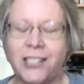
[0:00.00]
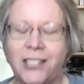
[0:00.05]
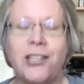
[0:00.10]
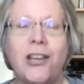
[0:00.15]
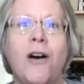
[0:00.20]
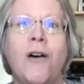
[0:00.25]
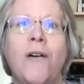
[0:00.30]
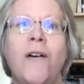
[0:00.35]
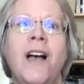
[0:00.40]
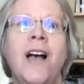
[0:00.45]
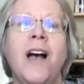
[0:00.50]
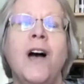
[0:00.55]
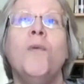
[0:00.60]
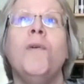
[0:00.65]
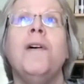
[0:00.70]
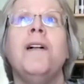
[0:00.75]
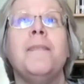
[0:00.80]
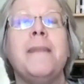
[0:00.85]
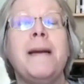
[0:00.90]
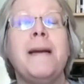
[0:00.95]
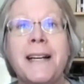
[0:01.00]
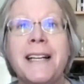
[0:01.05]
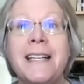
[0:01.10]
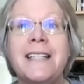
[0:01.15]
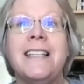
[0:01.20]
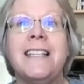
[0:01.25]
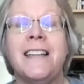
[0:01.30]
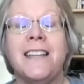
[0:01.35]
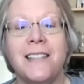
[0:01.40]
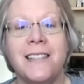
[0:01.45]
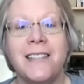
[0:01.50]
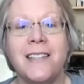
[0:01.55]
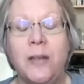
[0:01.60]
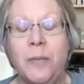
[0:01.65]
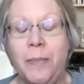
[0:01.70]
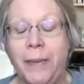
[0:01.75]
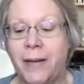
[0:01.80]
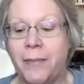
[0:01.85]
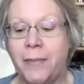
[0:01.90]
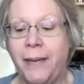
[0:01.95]
So, well, maybe I could tell you a little
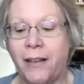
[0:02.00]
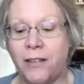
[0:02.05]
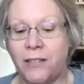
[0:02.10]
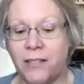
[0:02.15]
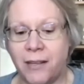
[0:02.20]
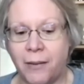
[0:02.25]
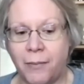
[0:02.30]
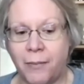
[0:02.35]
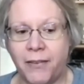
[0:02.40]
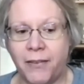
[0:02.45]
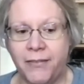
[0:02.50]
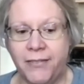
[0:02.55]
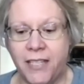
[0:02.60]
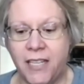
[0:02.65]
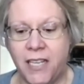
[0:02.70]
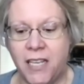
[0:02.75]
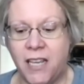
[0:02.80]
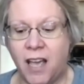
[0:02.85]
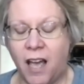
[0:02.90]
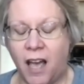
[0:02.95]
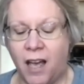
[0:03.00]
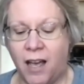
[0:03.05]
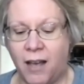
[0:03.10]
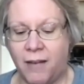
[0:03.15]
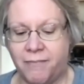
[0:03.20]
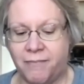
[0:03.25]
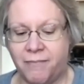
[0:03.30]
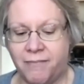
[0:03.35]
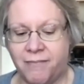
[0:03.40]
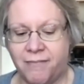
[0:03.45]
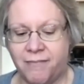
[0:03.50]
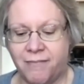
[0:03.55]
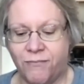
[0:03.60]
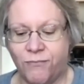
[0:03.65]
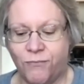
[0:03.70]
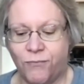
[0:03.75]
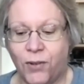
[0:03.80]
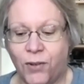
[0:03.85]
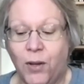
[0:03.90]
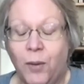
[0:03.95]
bit about some of the
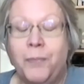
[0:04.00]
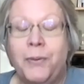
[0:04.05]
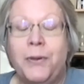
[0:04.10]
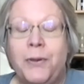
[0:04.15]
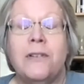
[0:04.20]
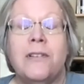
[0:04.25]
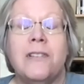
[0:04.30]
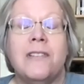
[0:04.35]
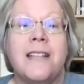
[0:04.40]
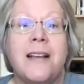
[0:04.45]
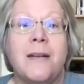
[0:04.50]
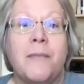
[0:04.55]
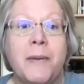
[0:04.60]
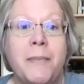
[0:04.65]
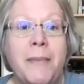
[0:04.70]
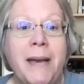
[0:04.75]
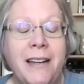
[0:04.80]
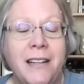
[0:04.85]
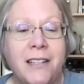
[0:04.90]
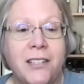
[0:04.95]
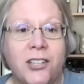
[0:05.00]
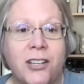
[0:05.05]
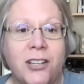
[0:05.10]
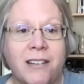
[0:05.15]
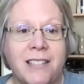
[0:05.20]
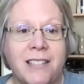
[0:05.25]
computers that we manage here at